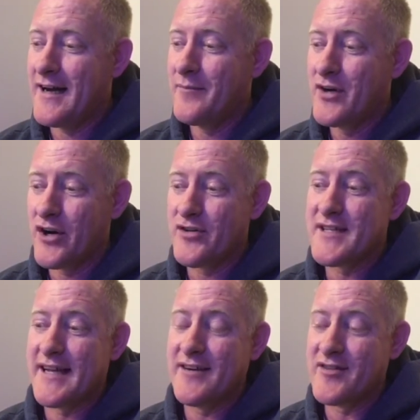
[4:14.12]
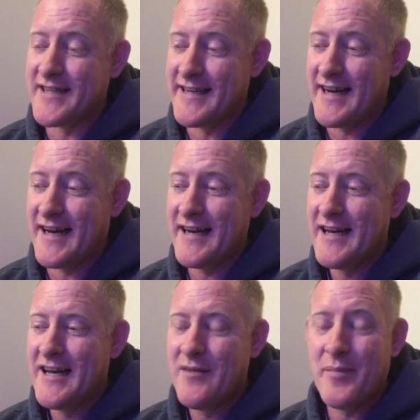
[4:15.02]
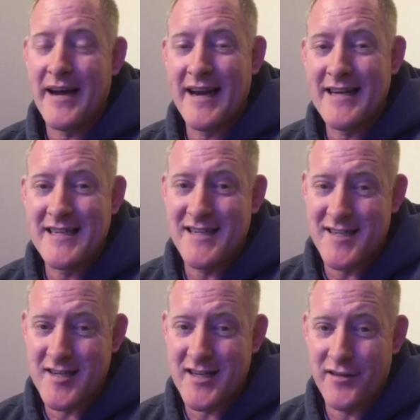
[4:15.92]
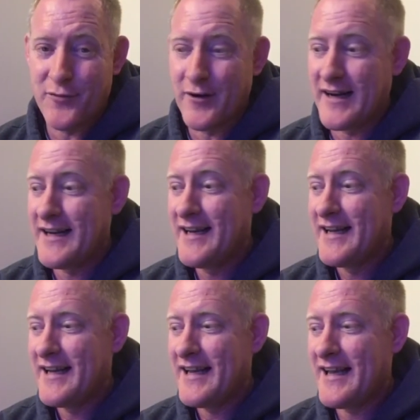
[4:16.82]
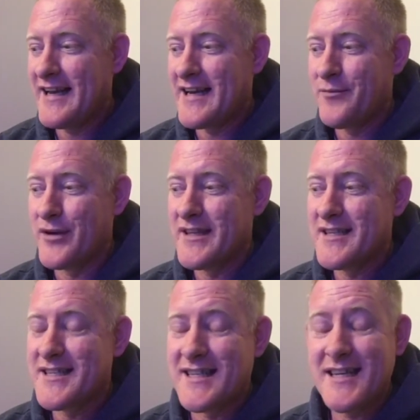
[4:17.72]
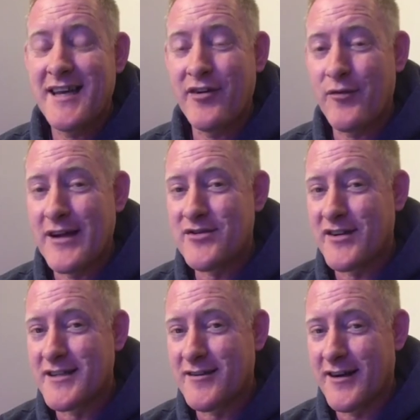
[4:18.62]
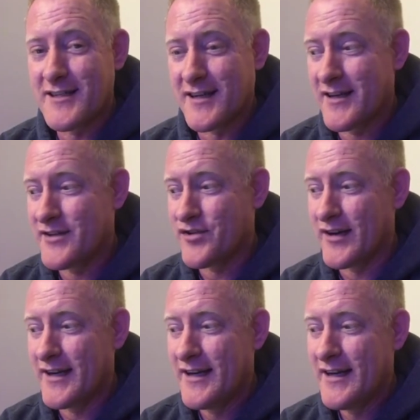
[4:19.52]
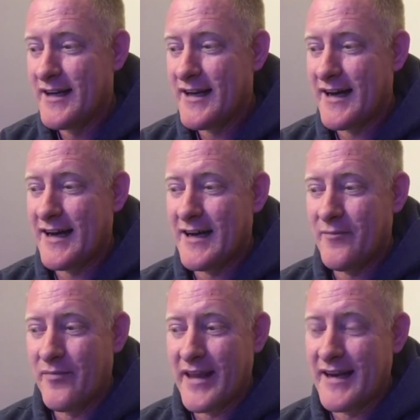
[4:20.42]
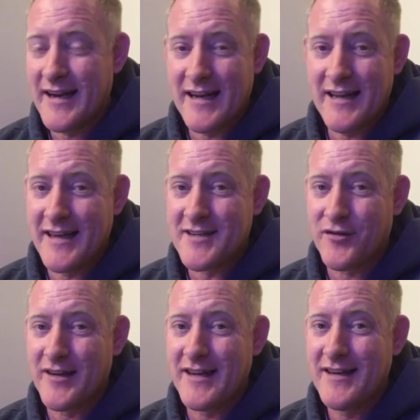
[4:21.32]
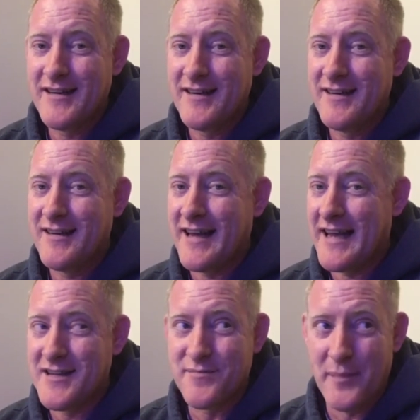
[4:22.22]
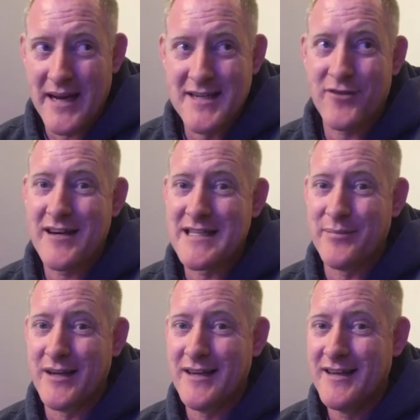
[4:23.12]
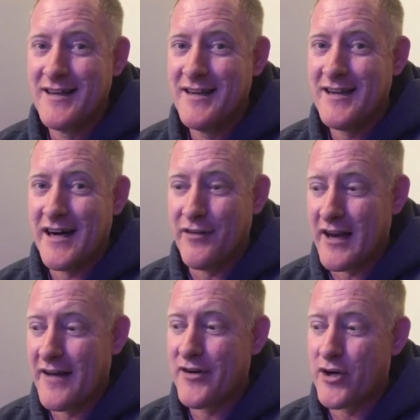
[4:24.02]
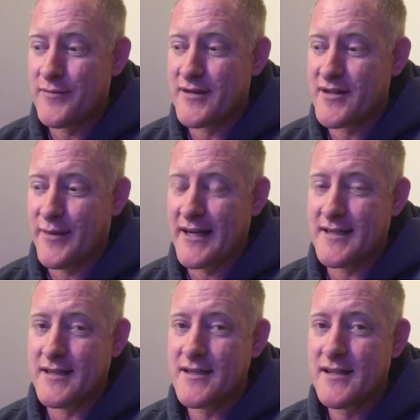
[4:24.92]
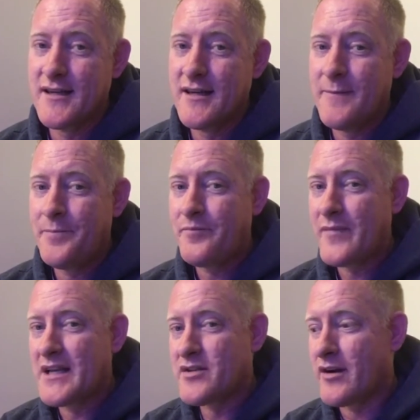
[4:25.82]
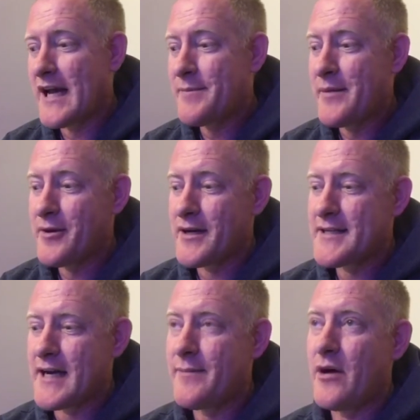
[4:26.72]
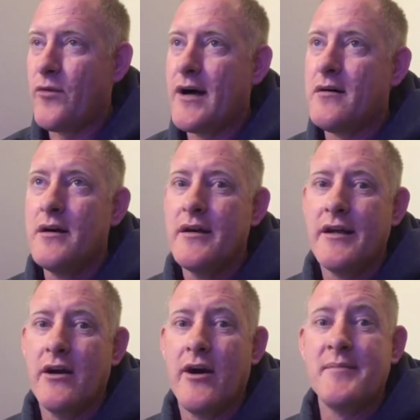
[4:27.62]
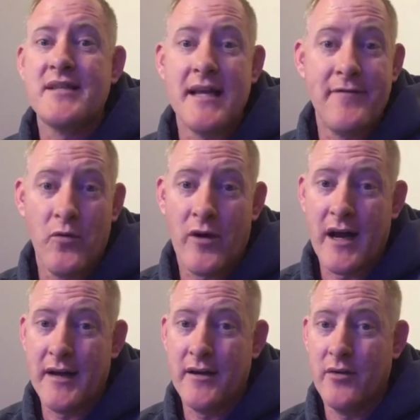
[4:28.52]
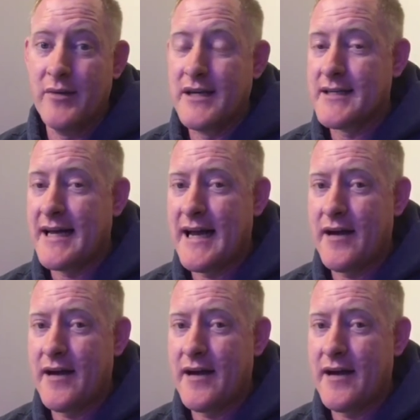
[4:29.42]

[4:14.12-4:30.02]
Colonel Sanders did not. By 1963, he ended up with 600 restaurants across the country. And yet again, that's only his basic recipe of 11 herbs and spices. So a lot of people are going to talk about, I'm safe in what I do because I